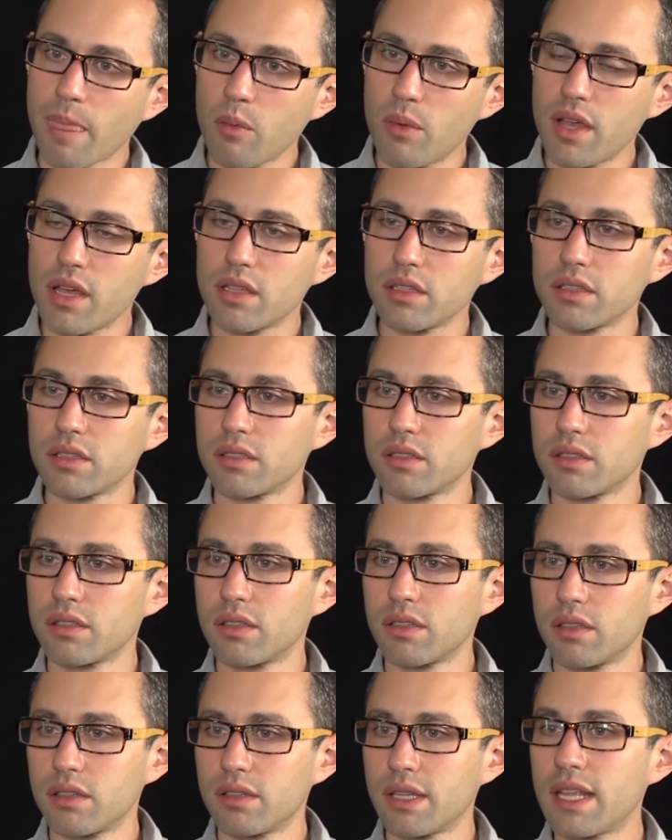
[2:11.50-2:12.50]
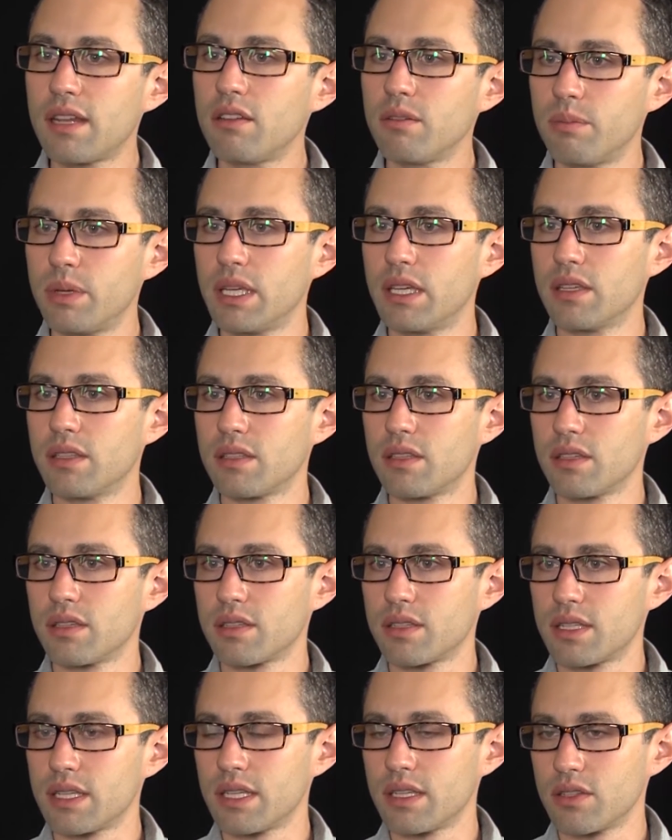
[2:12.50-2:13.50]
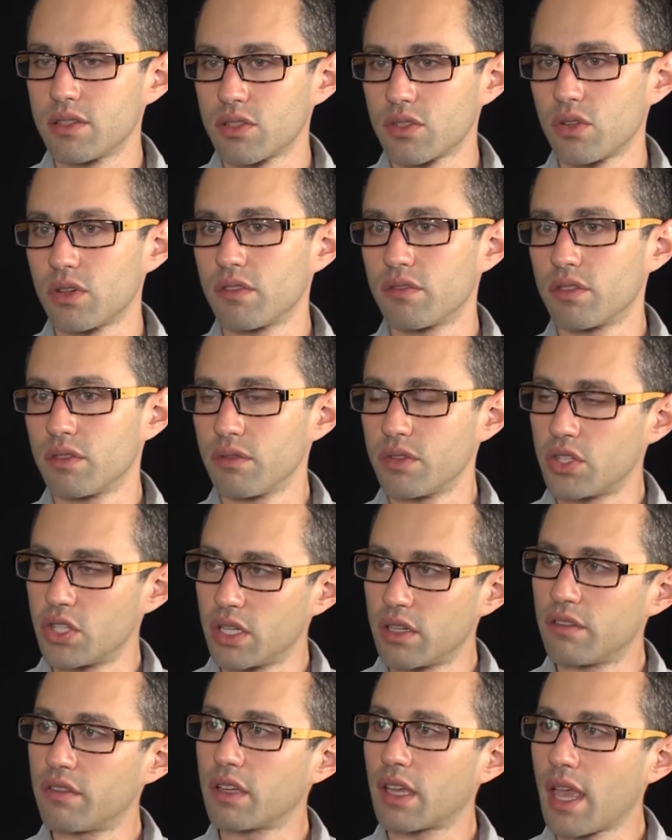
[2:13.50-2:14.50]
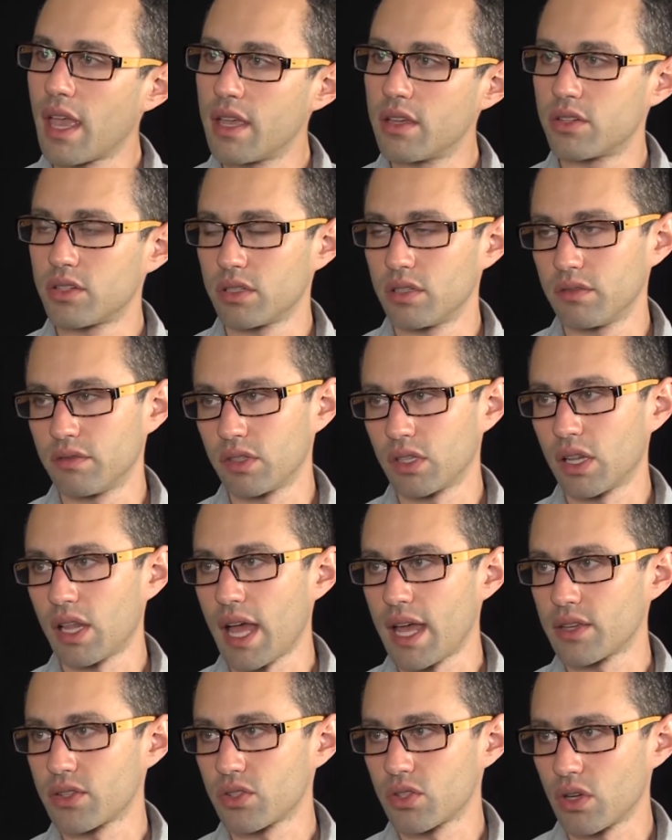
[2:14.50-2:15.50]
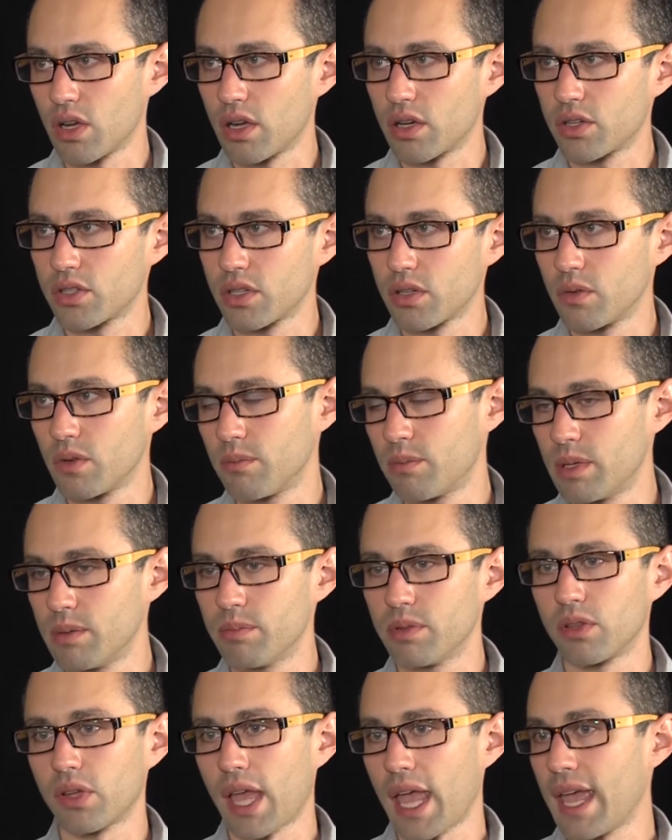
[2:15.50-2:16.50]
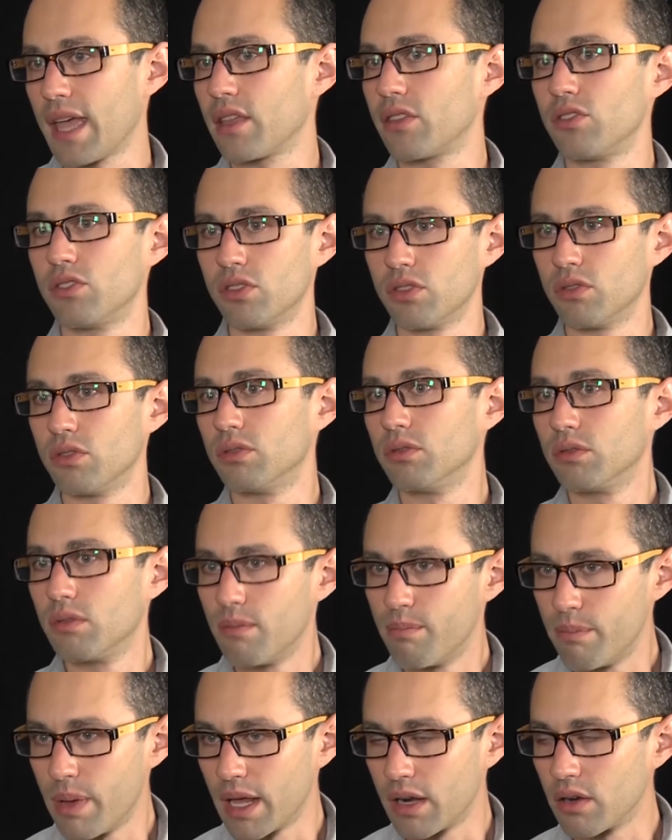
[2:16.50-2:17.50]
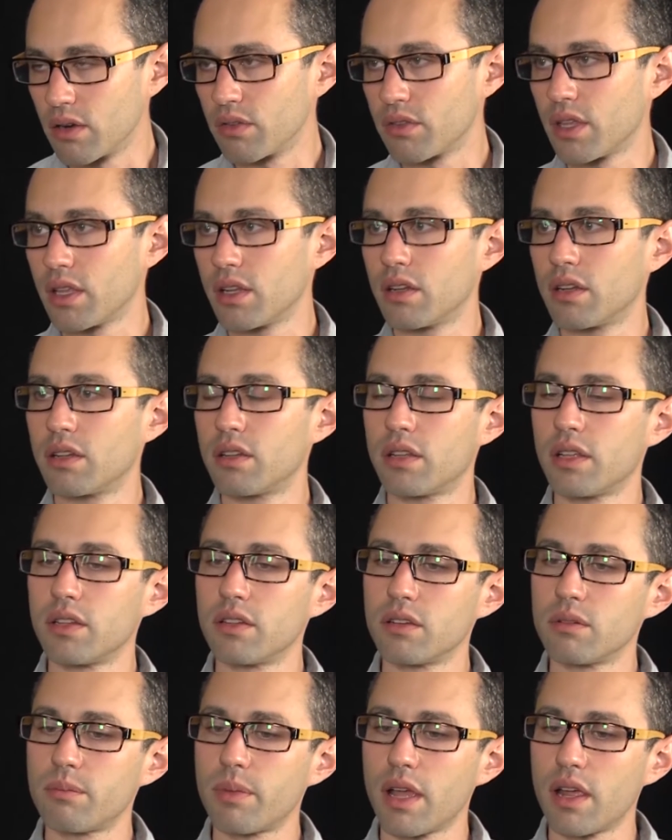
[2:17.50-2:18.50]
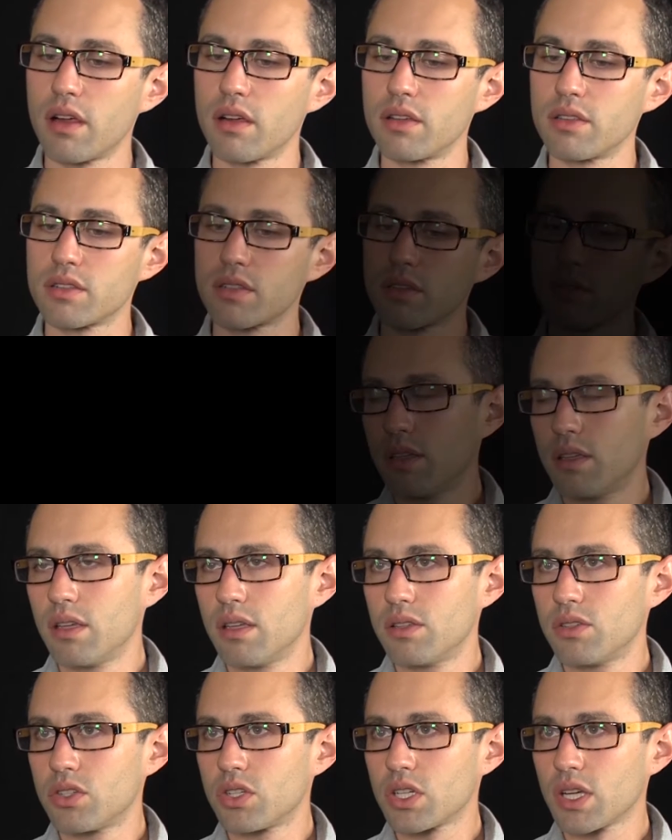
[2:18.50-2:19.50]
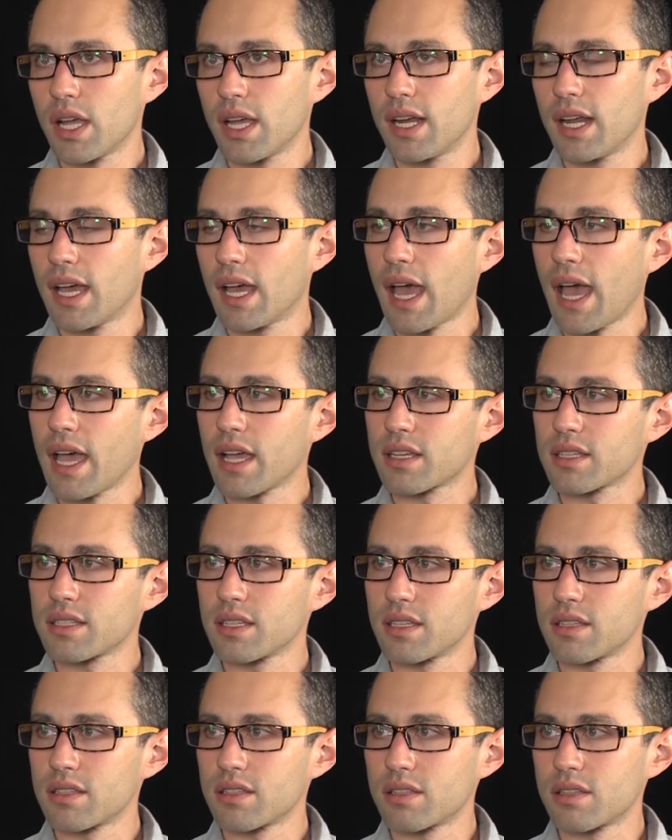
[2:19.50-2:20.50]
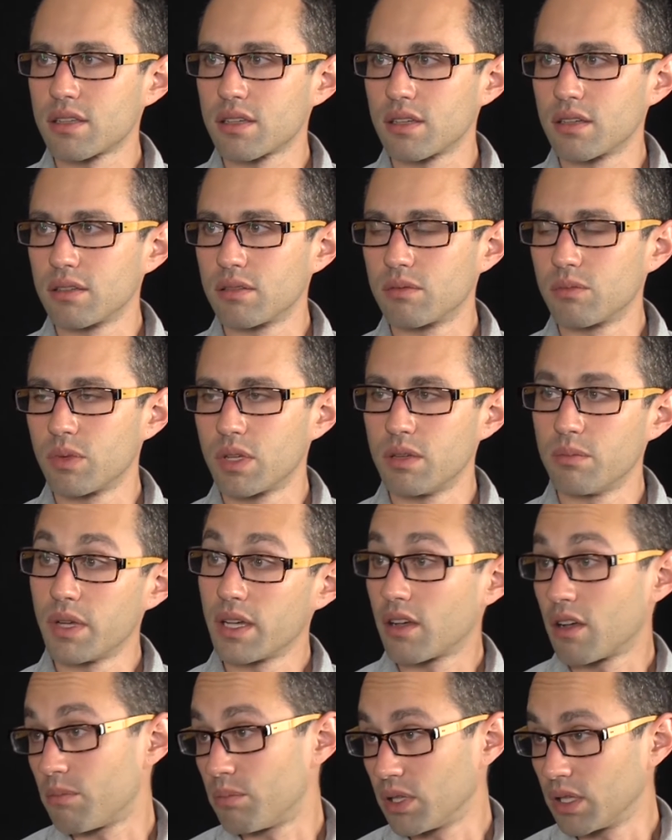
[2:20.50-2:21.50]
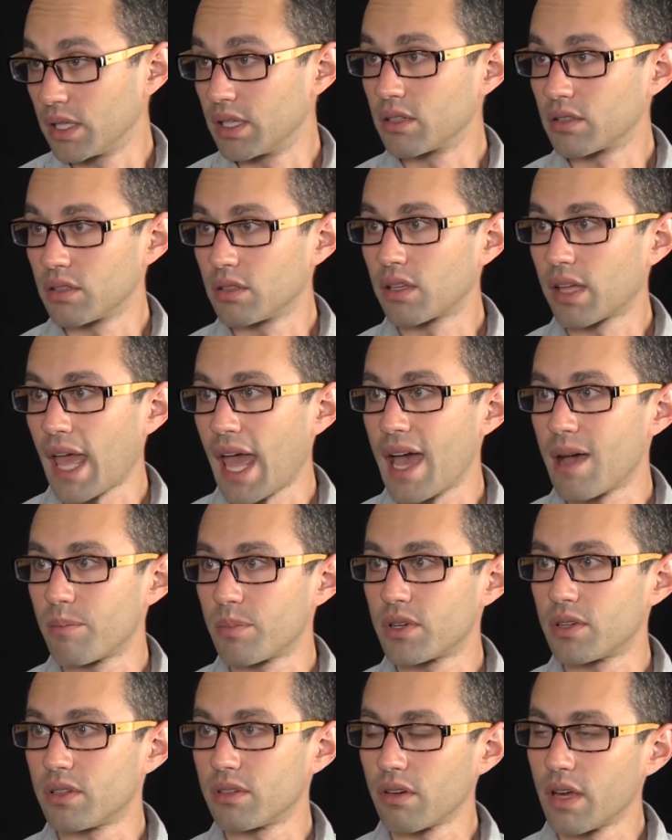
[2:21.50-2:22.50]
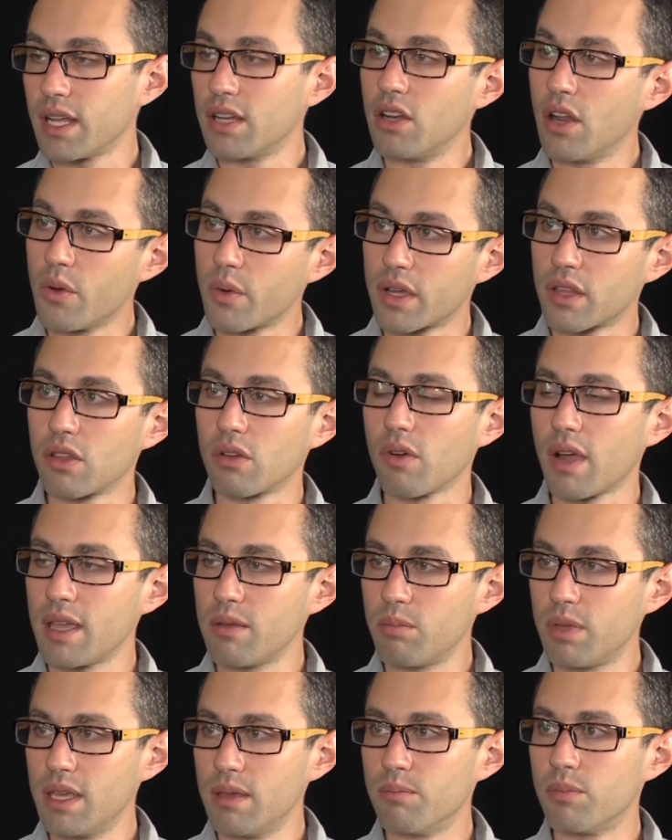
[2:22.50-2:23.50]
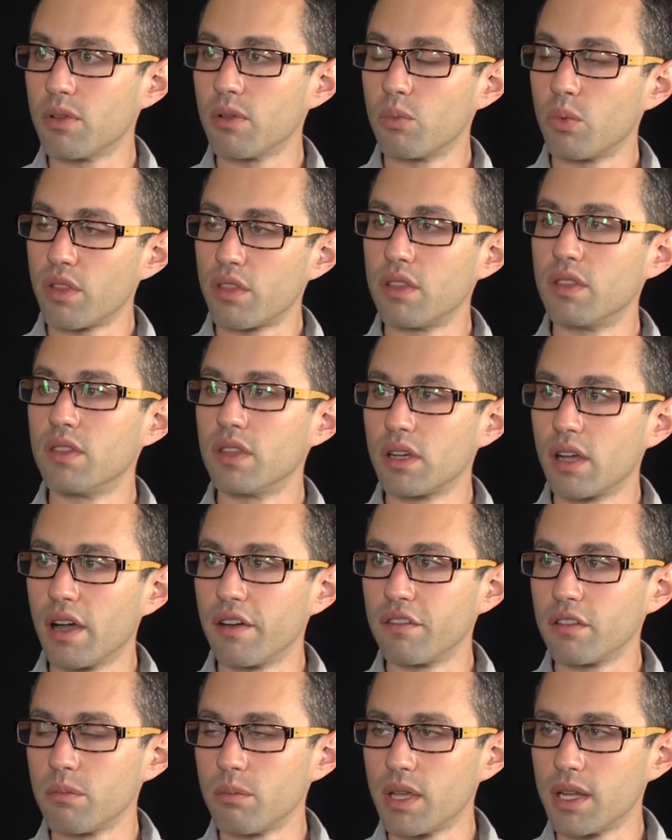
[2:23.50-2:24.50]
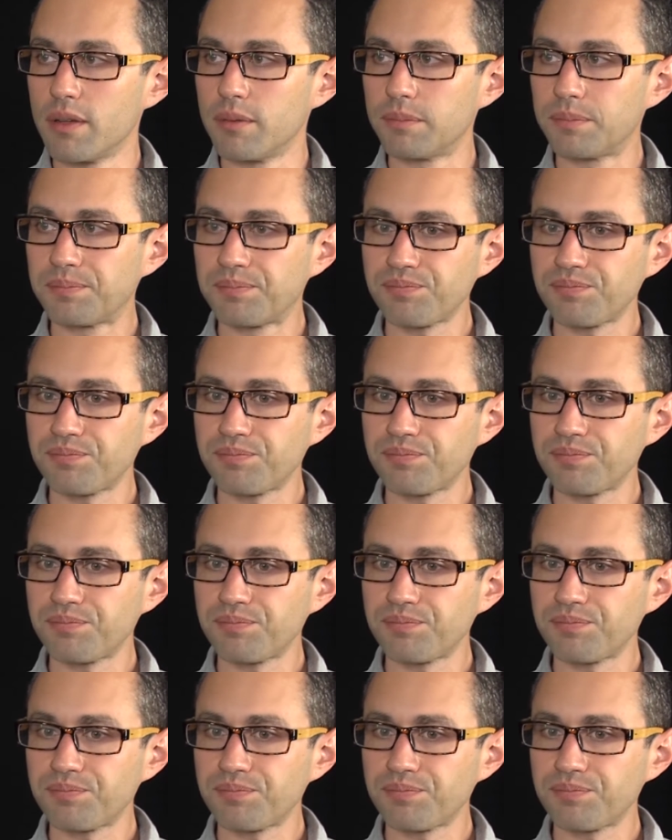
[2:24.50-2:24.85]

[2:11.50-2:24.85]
well, then you begin to see sort of the rigidification of a class structure where people can't do better than their parents. So in China, access to what you might call political capital, right, knowing the right people within the government,